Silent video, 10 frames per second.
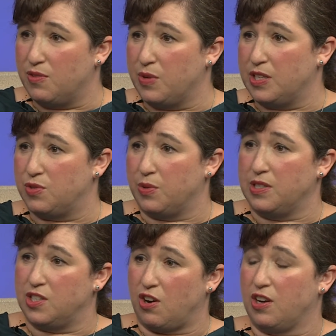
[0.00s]
which
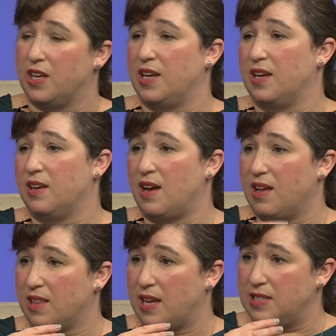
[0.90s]
was targeting uh,
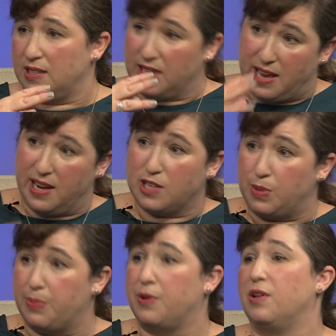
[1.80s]
Latinx
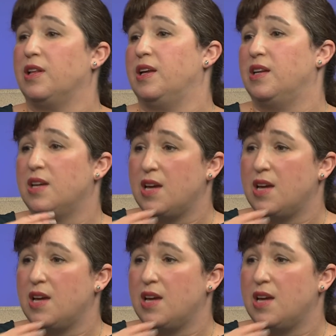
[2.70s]
people and